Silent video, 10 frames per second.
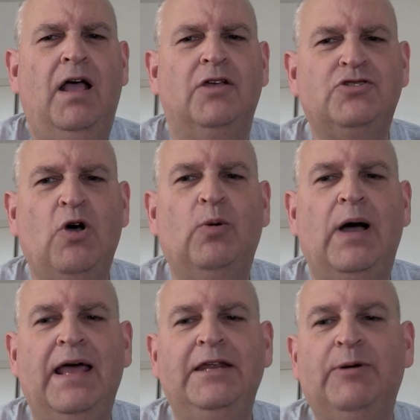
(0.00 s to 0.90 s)
so,
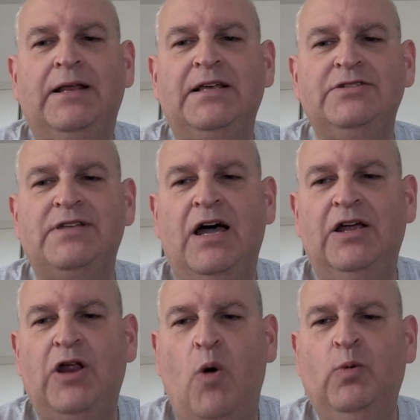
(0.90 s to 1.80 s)
anyway, let's
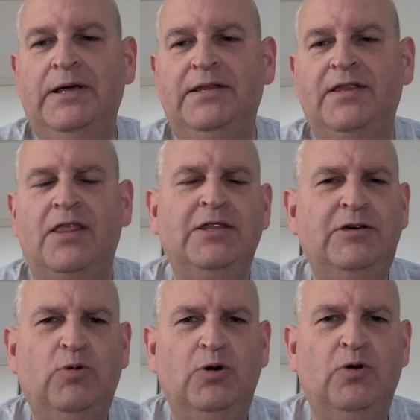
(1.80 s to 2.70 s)
start with
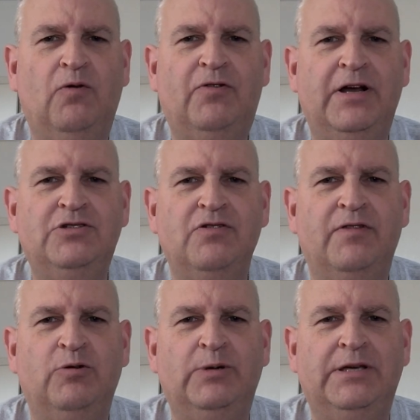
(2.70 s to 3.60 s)
the word or phrase
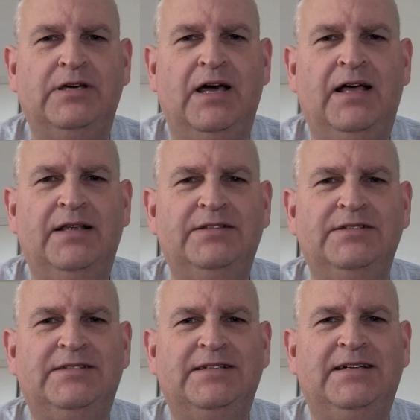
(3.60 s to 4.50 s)
of the week.
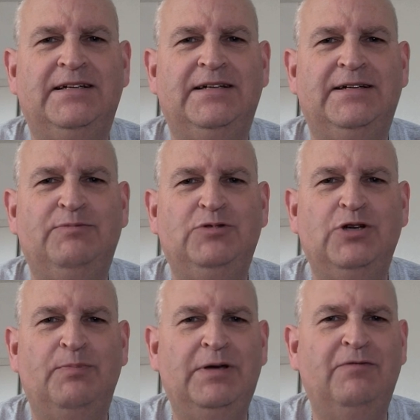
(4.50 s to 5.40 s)
And um,
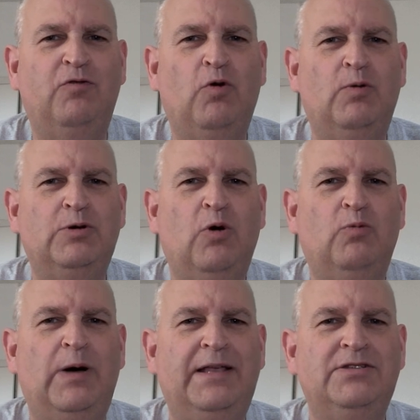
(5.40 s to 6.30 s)
jumping forward
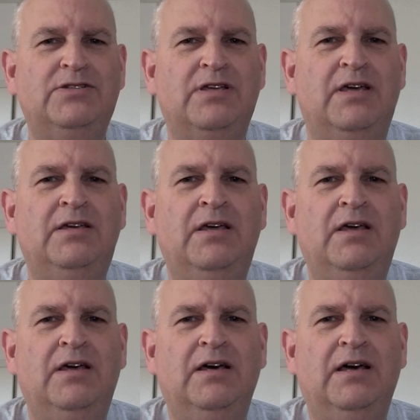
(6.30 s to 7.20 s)
on Wednesday,
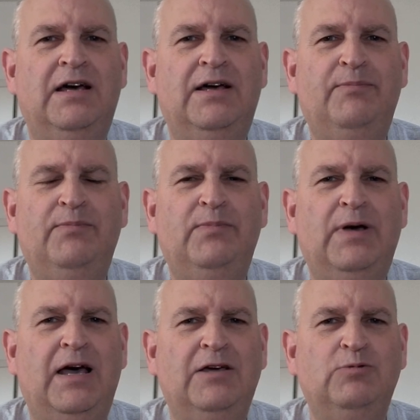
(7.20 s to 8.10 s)
um,
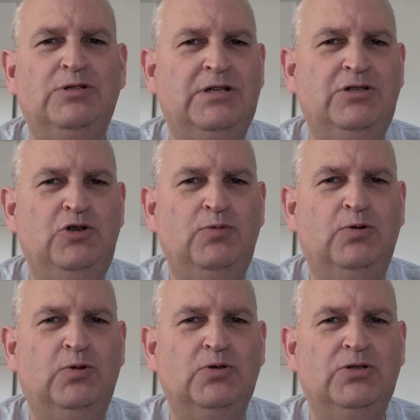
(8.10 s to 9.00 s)
I was in
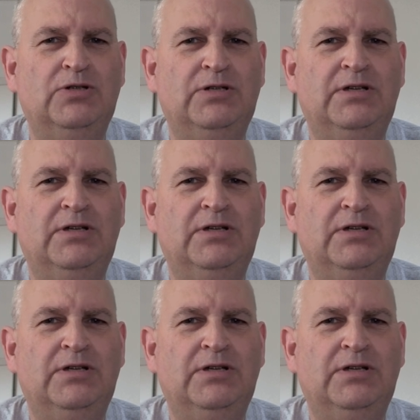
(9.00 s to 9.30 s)
Newport